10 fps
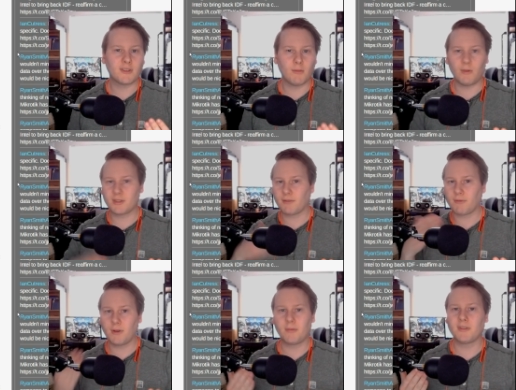so what's the
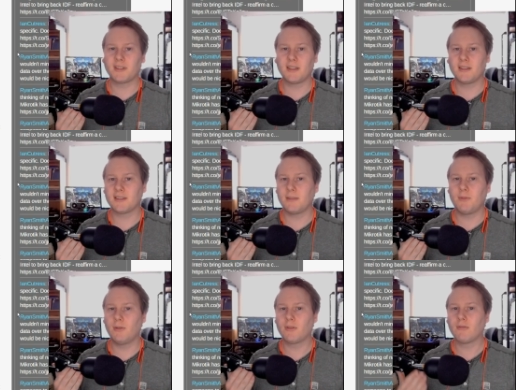frequency the C
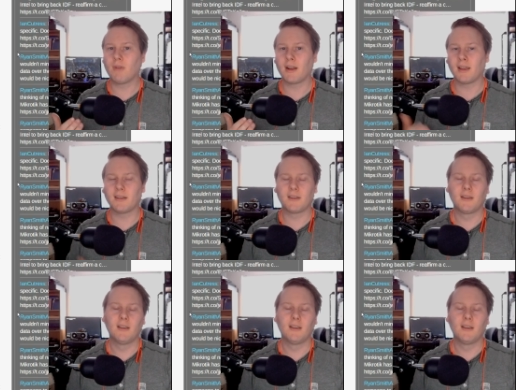P U can run at.